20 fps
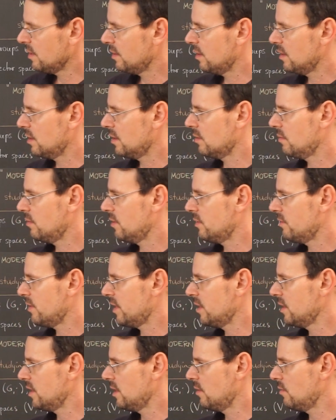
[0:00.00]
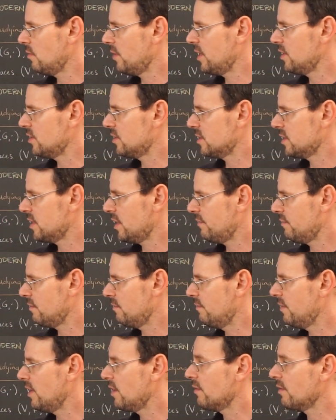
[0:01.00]
the quadratic equations, have a
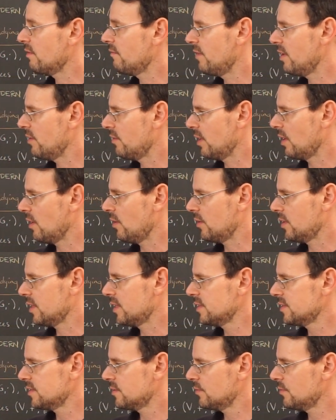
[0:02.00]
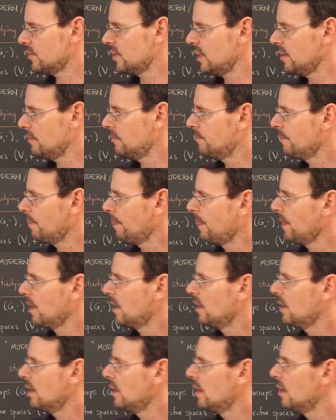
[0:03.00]
very, very long history.
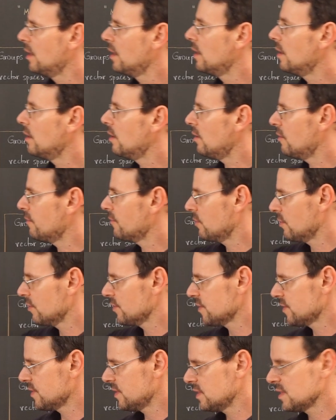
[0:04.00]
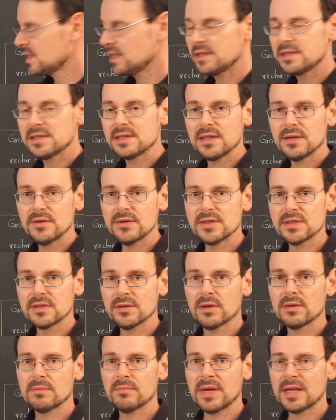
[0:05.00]
Of course, this list here is
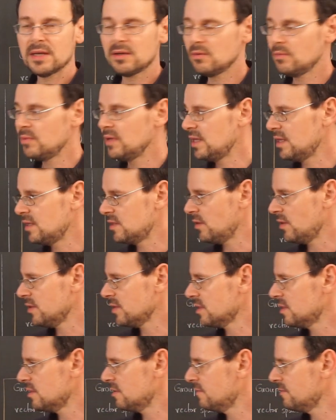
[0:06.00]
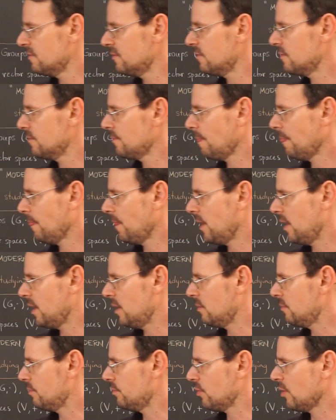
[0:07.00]
not meant to be exhaustive
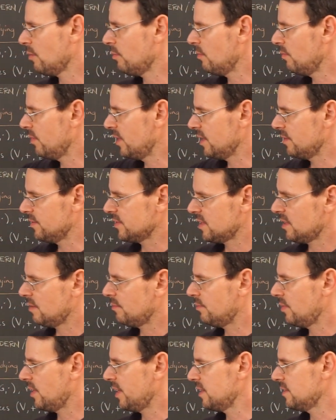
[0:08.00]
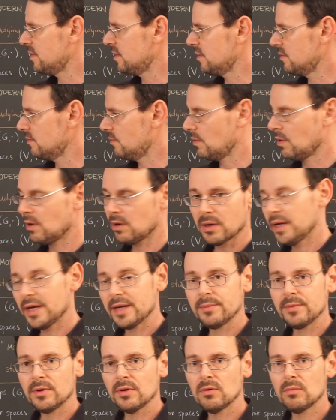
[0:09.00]
and probably in some places wrong.
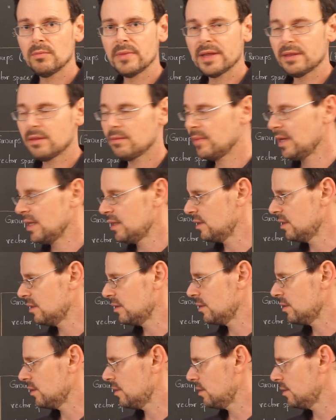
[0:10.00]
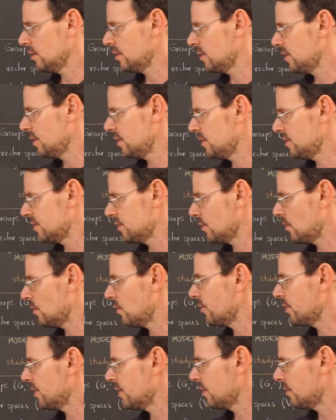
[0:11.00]
I'm no mathematical
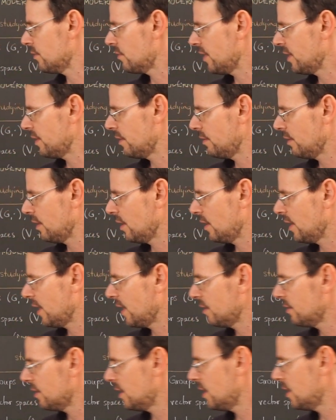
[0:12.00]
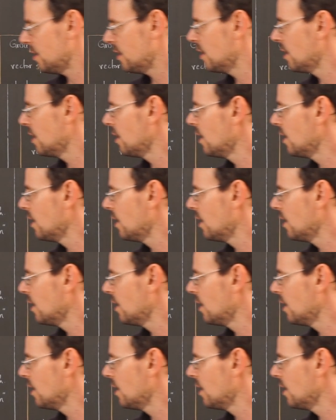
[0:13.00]
historian or anything like that.